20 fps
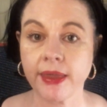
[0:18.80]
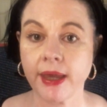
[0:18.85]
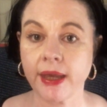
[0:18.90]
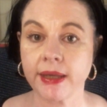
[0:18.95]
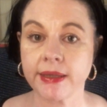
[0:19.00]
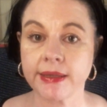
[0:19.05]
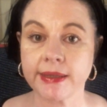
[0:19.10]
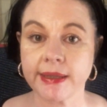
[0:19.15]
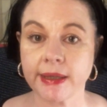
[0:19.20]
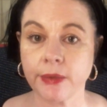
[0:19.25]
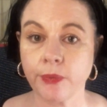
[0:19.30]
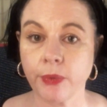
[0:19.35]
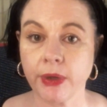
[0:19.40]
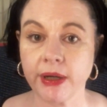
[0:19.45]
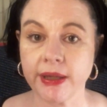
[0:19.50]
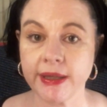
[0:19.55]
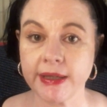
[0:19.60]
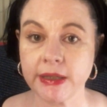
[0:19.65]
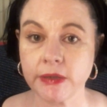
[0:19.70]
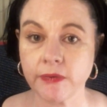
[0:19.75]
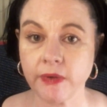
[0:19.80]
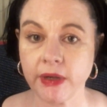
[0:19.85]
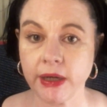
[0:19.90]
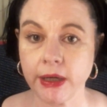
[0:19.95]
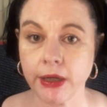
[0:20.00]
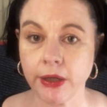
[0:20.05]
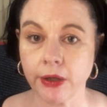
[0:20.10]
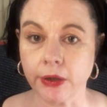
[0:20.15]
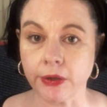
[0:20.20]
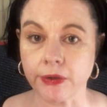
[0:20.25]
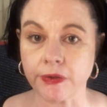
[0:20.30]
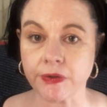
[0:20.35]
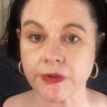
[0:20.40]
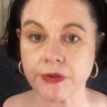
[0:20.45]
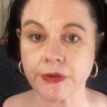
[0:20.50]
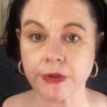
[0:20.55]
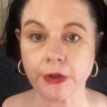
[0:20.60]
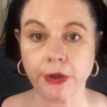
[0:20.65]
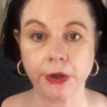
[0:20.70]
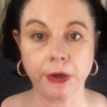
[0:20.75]
They'd seen one of these videos,
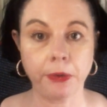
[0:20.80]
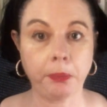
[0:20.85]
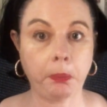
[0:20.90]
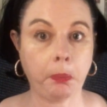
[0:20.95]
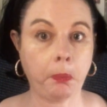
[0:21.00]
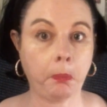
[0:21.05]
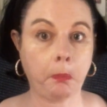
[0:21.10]
so